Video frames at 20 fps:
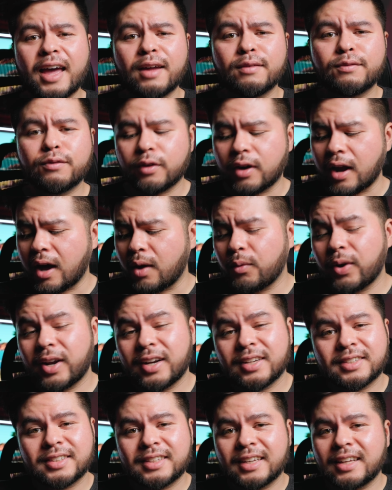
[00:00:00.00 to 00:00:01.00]
And for, I
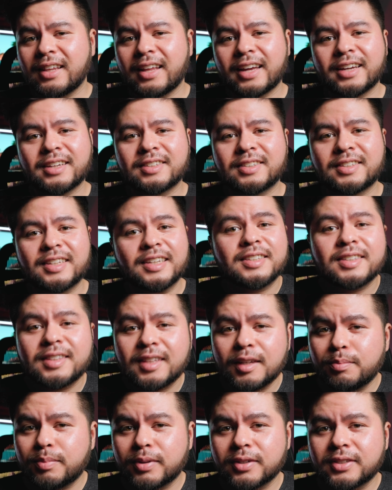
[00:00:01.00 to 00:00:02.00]
want to say like
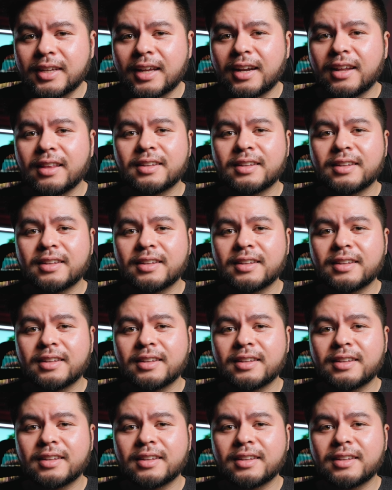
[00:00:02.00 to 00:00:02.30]
60%